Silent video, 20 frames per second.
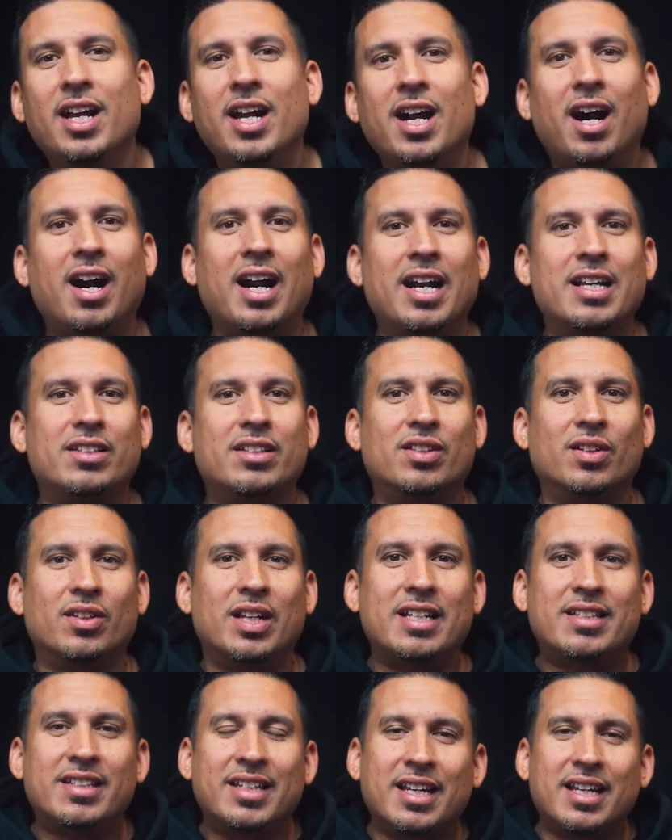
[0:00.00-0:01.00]
All right, so
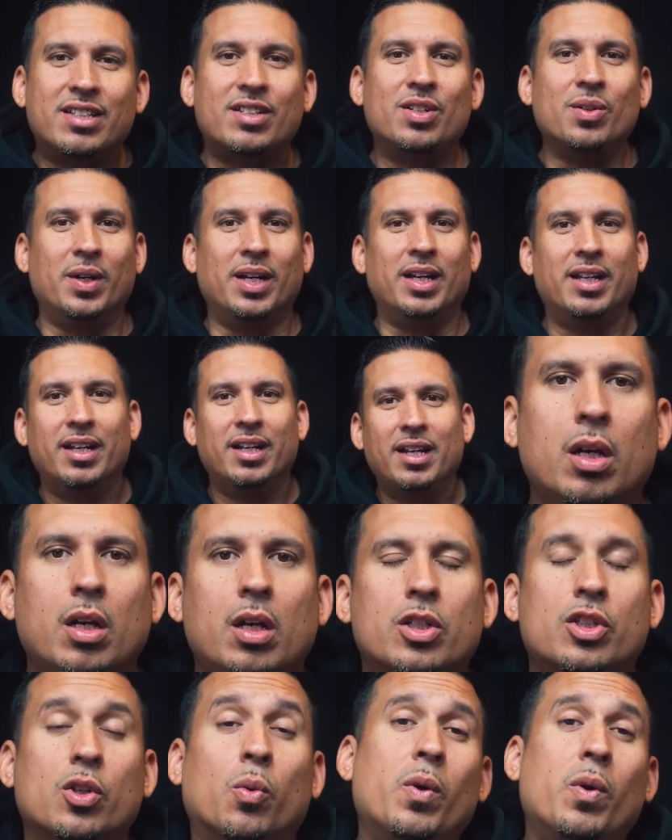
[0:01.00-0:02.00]
let's get to it.
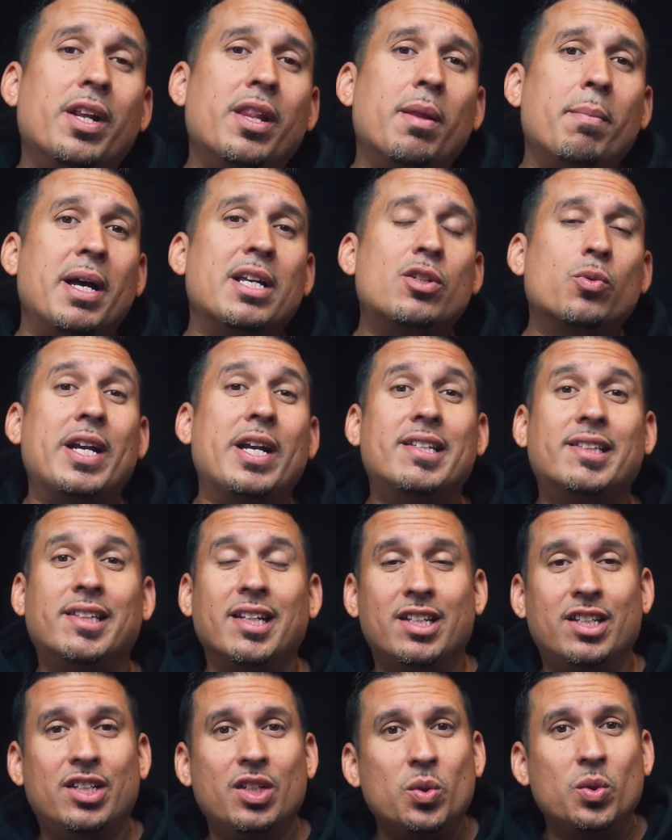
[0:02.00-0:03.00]
So one of the best ways to
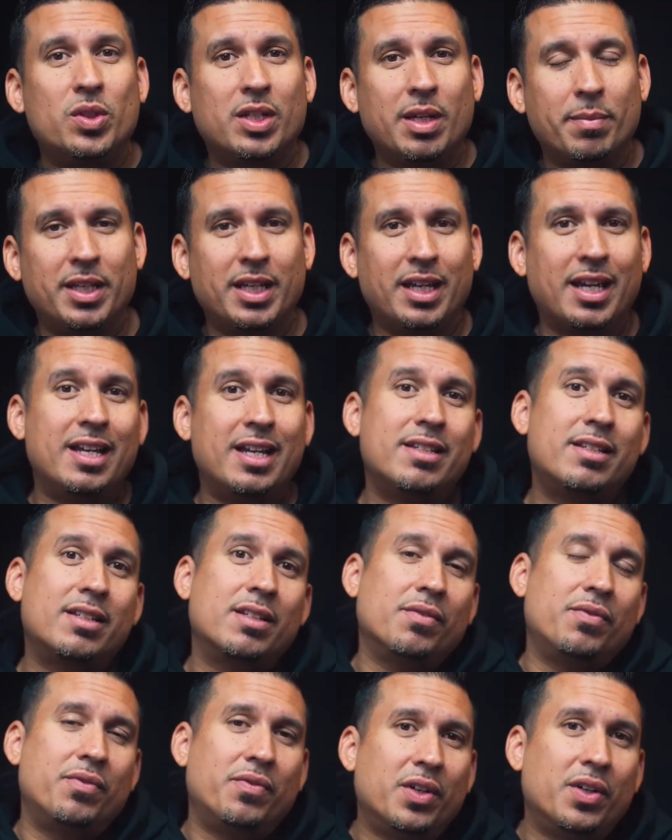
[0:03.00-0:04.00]
do something is
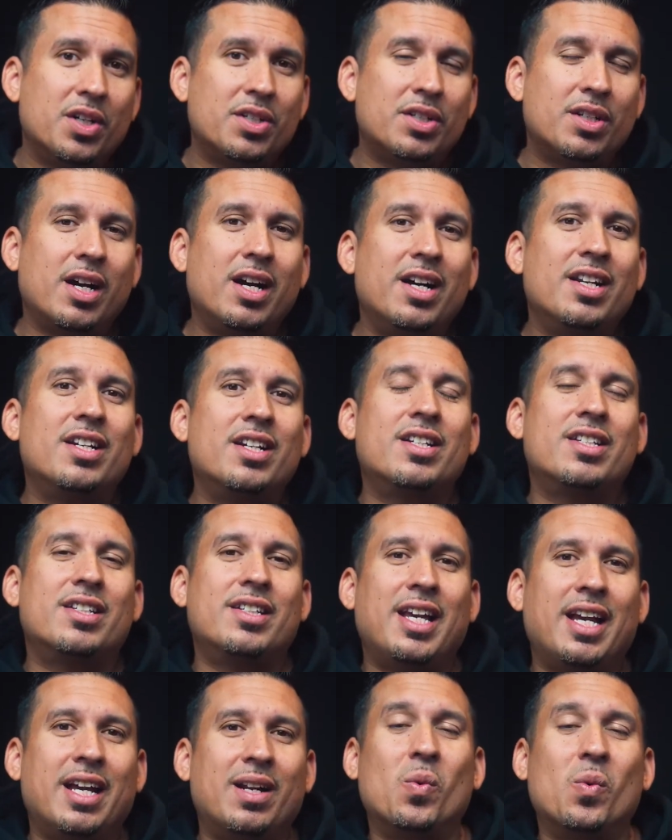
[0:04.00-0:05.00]
to first
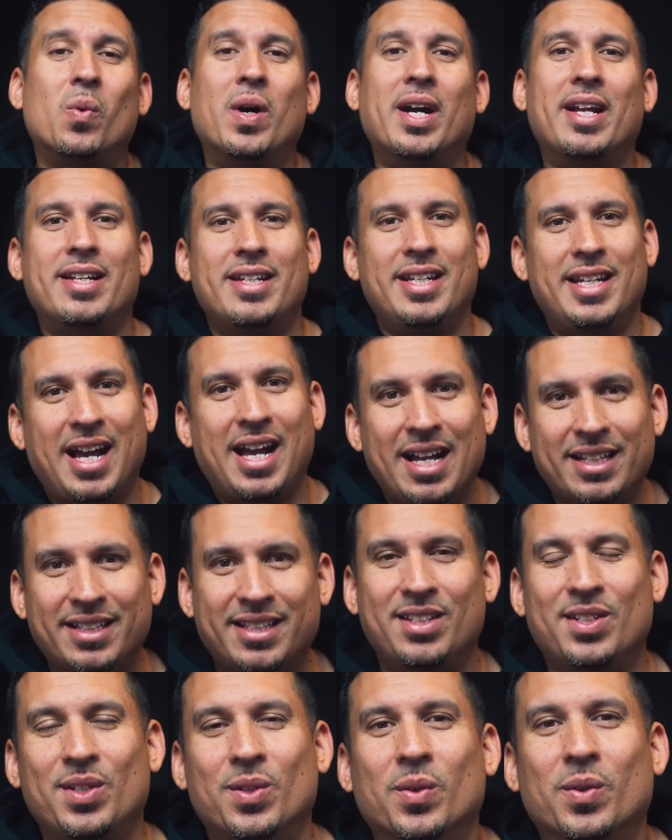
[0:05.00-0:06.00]
understand what not to
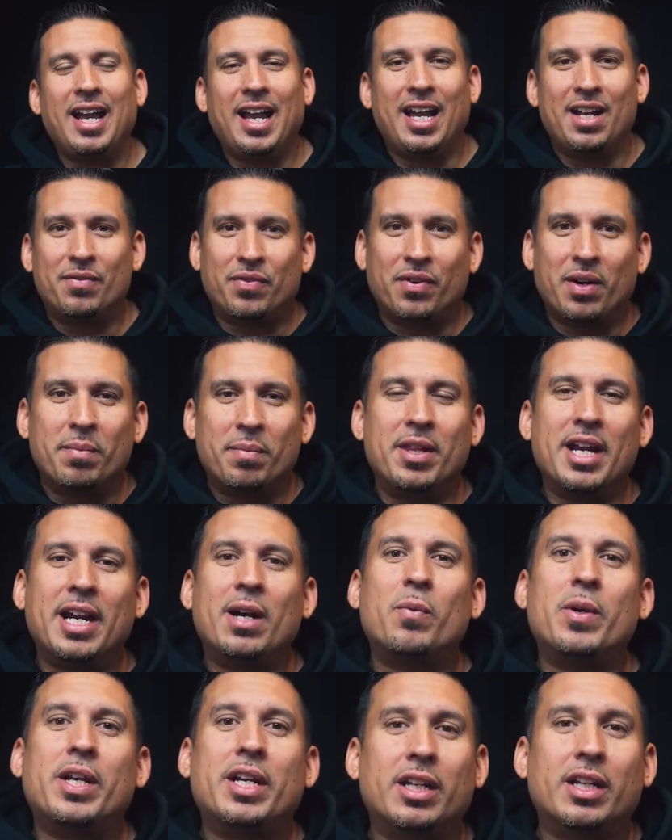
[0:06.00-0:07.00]
do. And from there,
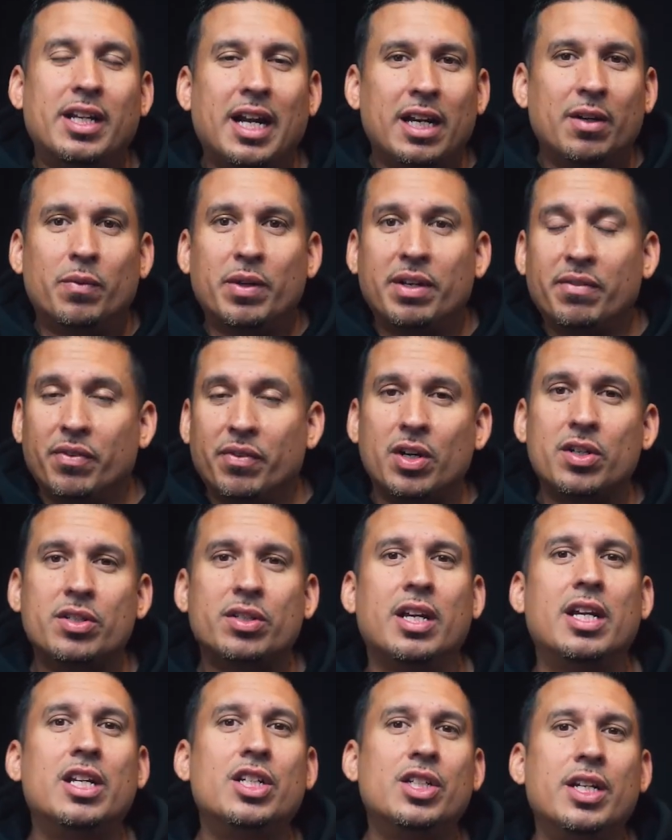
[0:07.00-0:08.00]
we can kind of reverse
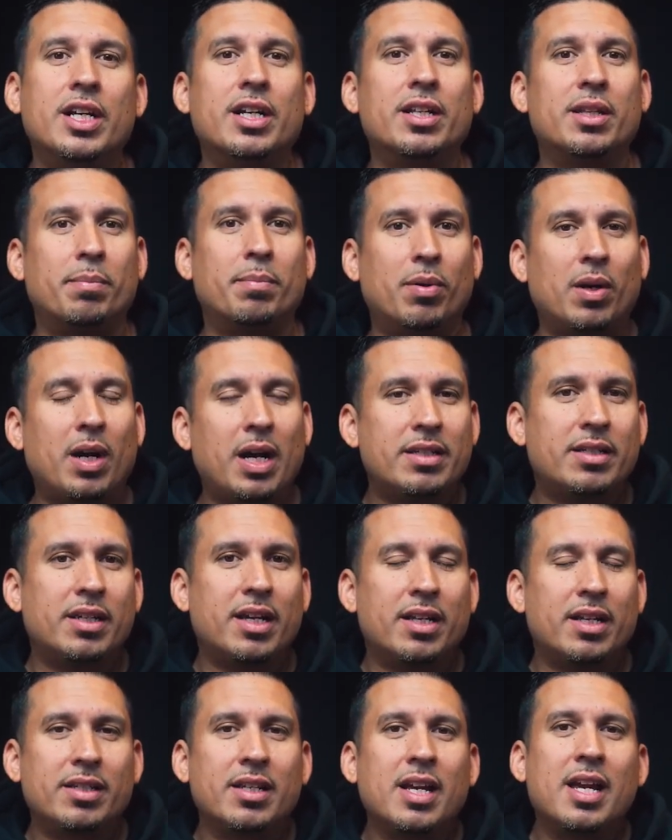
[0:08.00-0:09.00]
engineer the
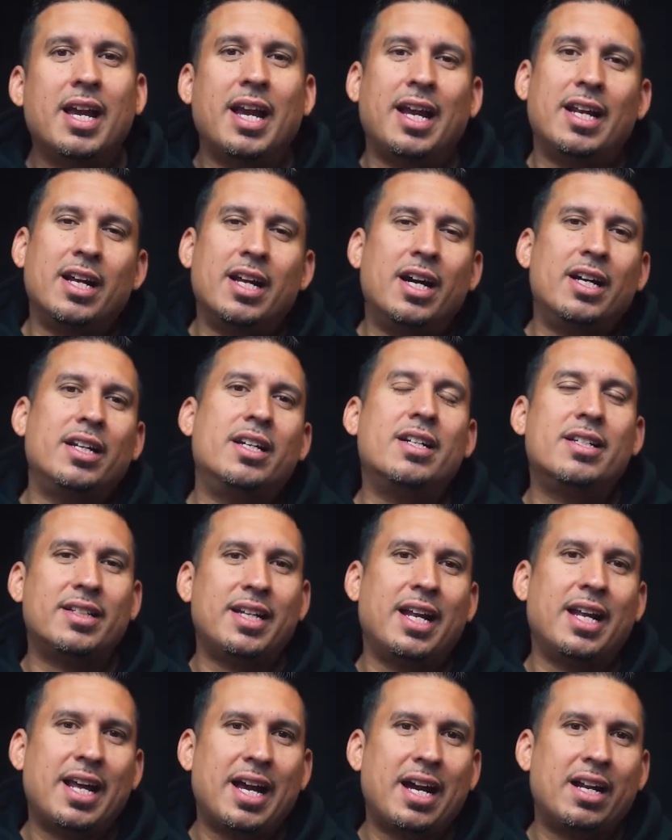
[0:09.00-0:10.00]
process and
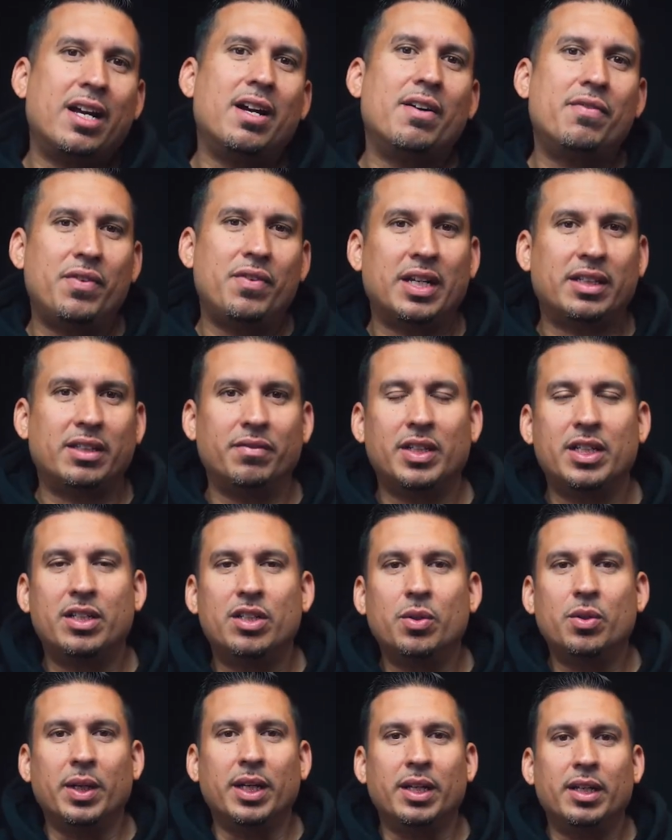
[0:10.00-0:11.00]
understand how to effectively
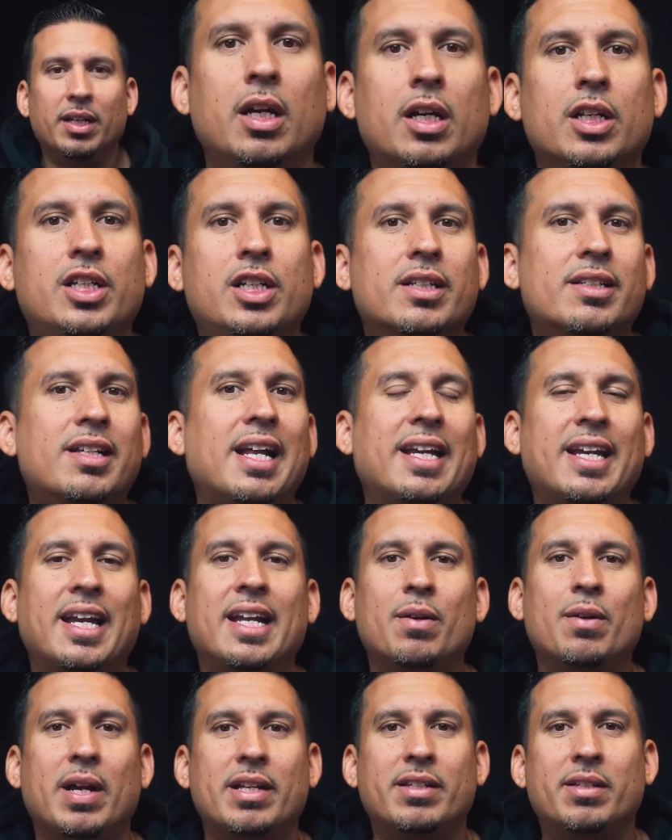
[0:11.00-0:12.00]
do it. Just like
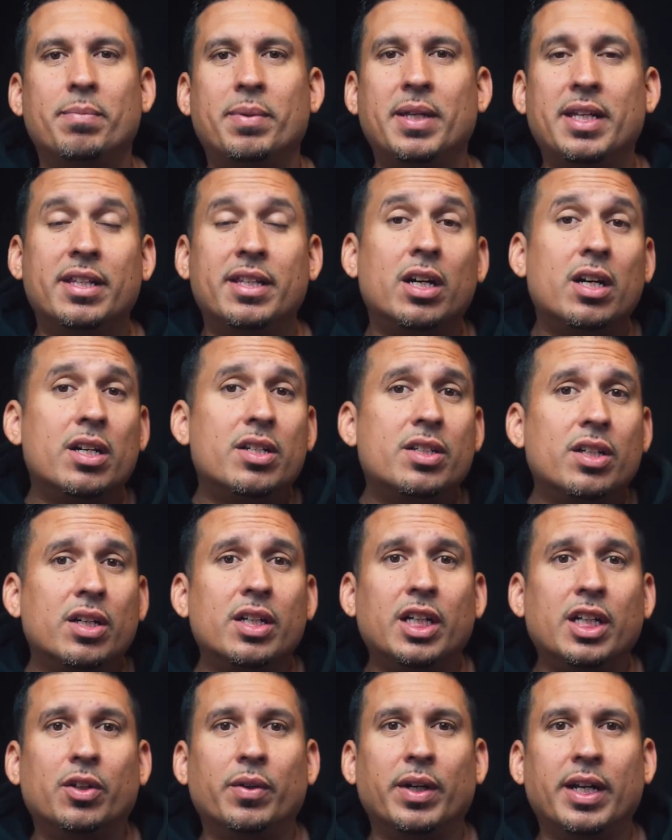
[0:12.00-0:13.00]
any recipe, there are
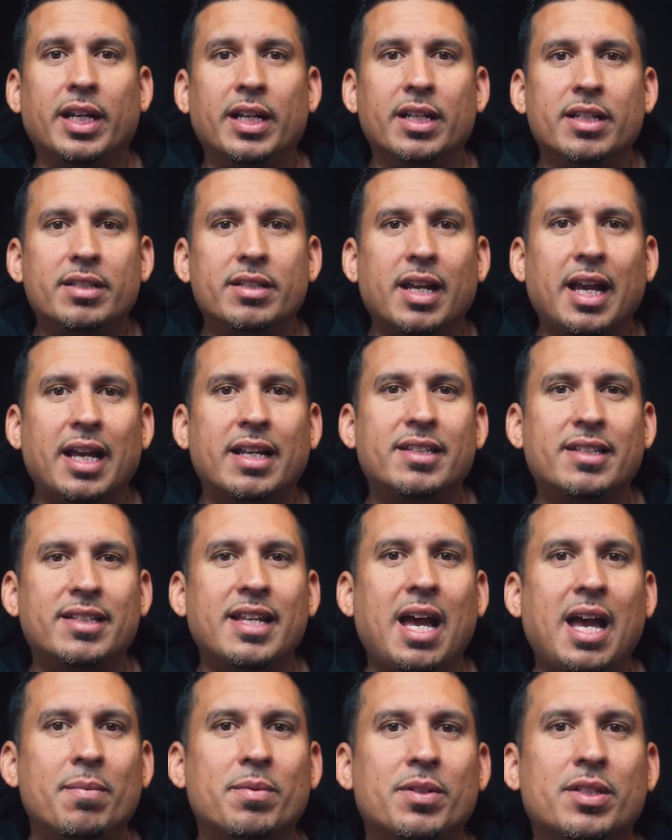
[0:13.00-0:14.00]
certain ingredients and
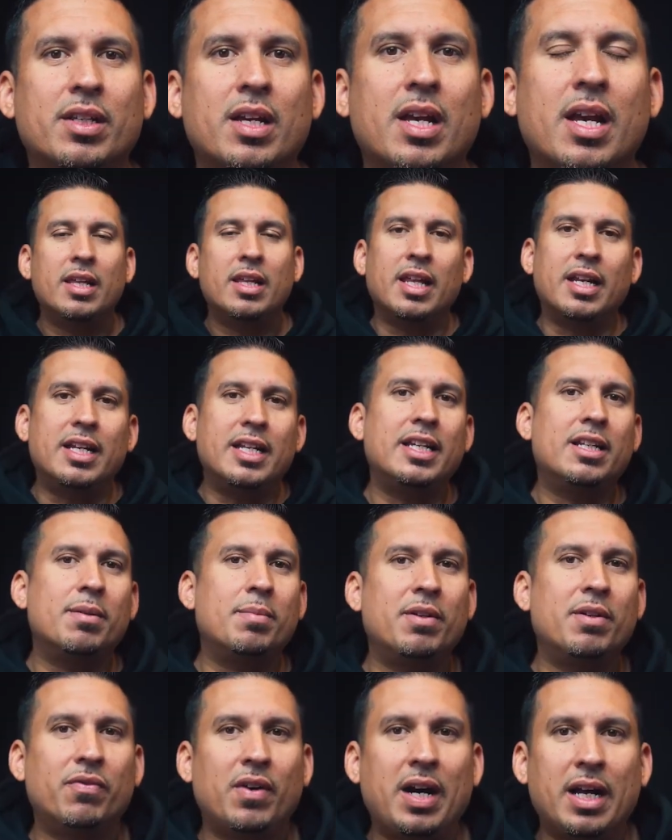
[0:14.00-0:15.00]
steps that need to
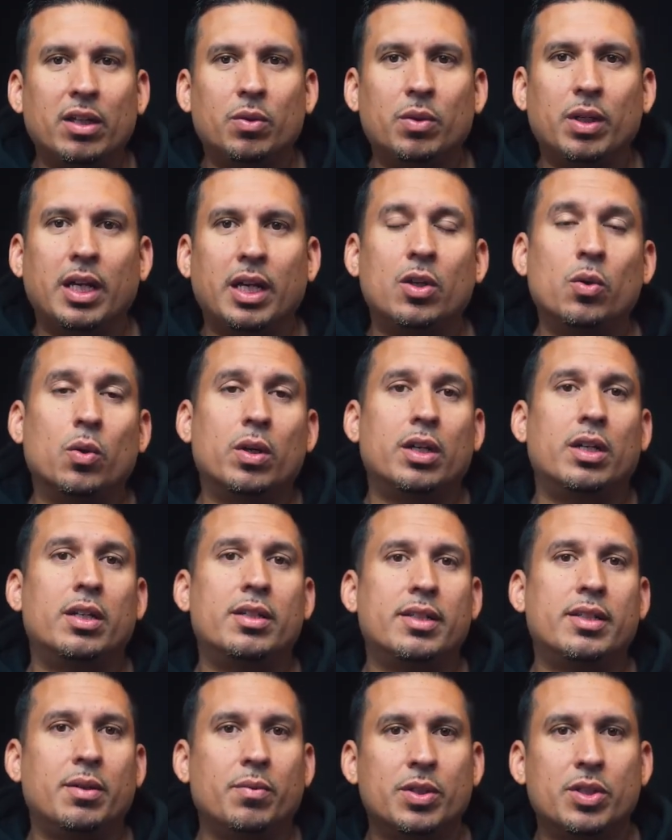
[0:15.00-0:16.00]
be followed in order to
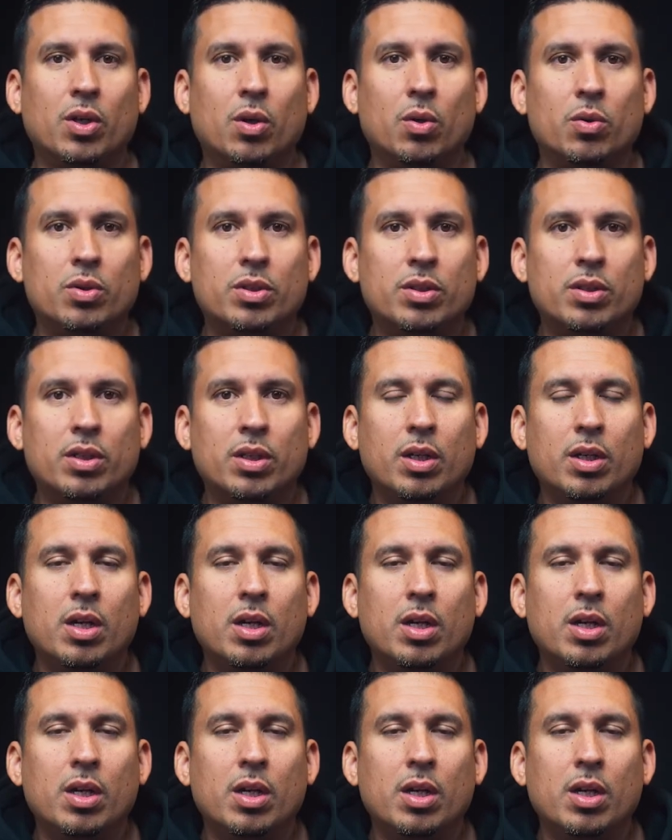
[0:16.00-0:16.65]
see results.